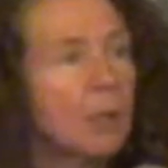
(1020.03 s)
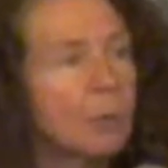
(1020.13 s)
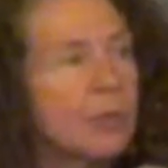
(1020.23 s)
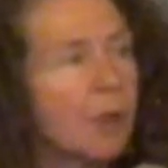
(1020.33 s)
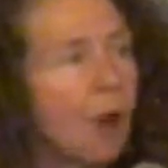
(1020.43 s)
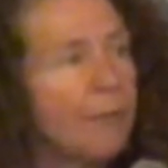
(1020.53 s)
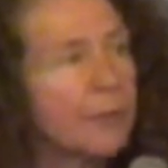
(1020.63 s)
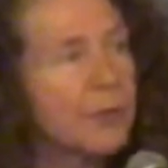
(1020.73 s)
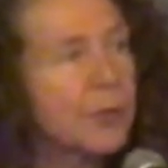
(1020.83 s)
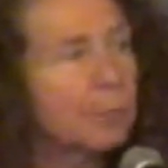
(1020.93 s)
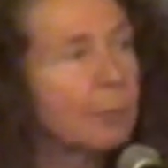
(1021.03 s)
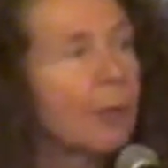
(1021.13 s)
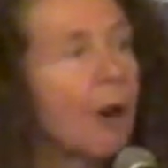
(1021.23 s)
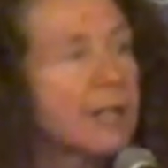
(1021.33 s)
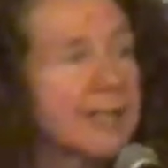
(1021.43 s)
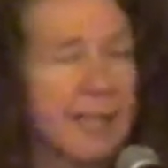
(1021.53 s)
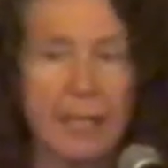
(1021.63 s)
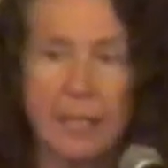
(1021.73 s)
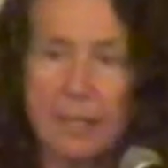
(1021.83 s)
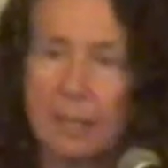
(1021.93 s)
which offers the
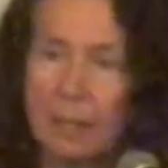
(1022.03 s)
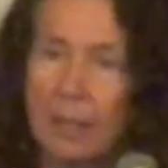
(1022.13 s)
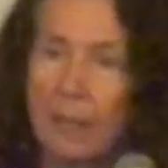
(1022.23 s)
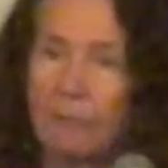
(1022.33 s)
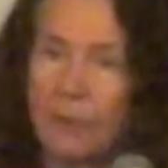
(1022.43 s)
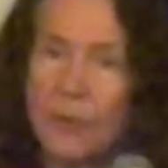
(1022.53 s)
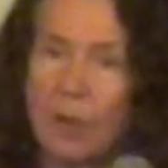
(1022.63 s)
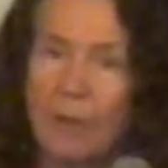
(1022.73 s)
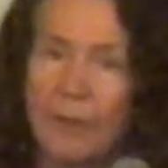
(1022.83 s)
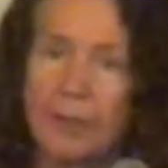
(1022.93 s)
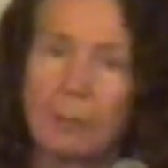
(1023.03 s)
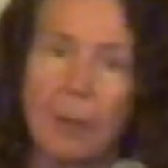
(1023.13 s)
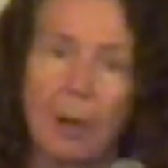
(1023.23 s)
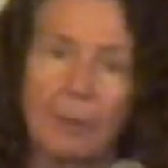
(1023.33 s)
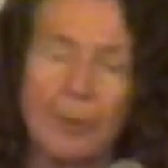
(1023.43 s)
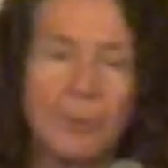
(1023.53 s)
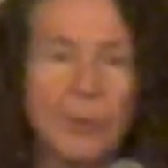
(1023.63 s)
process for solving the problem.